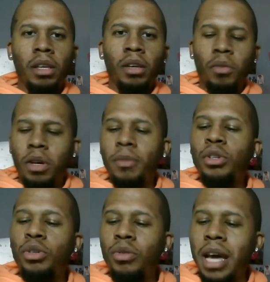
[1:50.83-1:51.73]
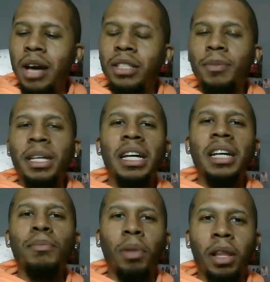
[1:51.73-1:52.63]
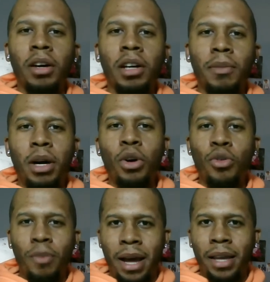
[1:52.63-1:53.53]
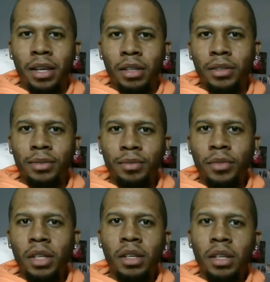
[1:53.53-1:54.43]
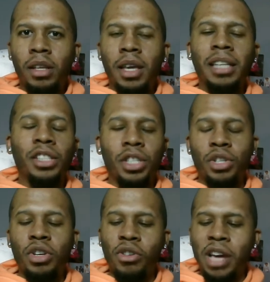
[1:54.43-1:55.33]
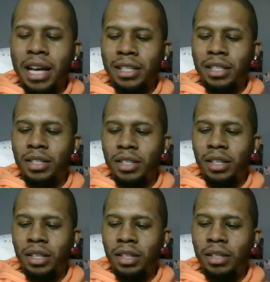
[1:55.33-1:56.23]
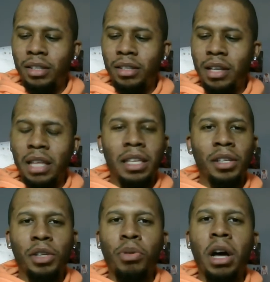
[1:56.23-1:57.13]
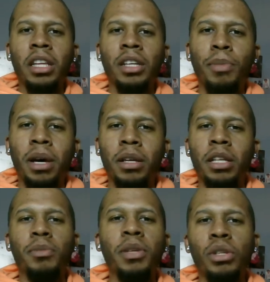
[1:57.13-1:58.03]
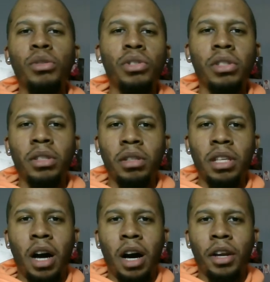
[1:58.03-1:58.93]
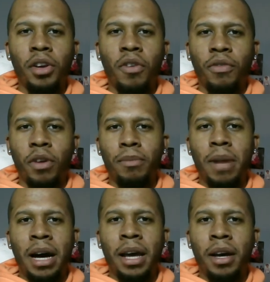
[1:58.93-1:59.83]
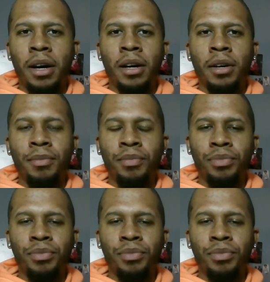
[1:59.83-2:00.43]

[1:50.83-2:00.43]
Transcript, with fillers: What I'm gonna do now is I'm gonna unplug my old mic, and just so you guys can see it'll probably it'll, it'll, be using the audio from my um,